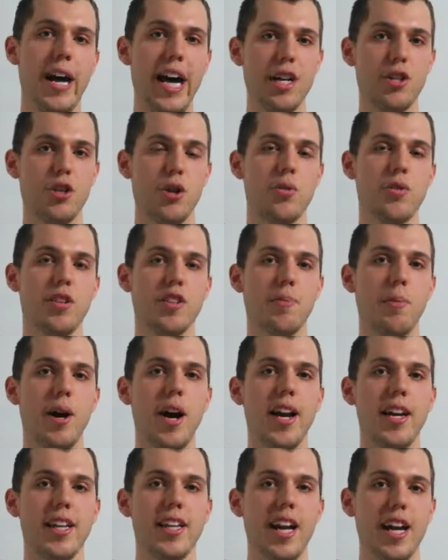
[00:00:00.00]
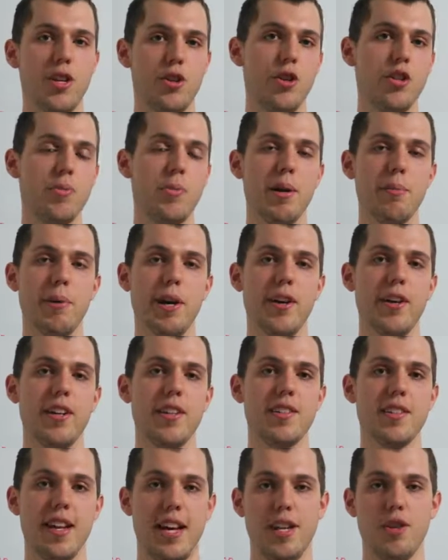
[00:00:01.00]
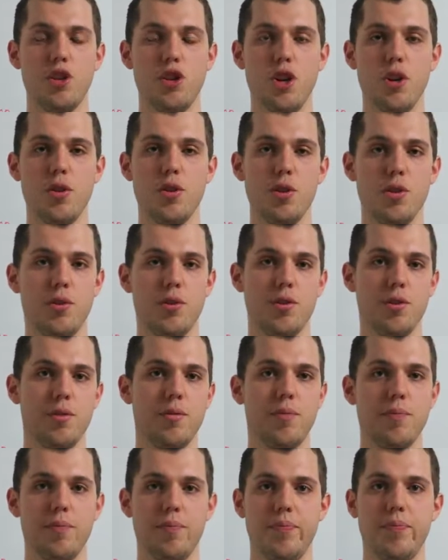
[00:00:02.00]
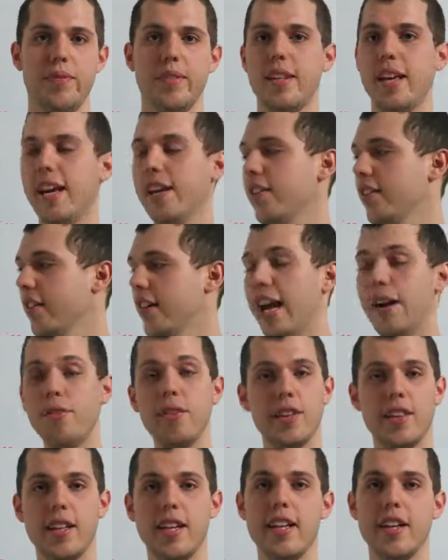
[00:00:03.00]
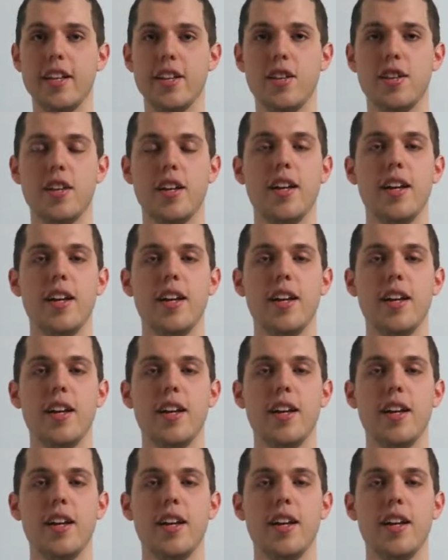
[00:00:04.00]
I chose this body, I chose my parents, I chose everything.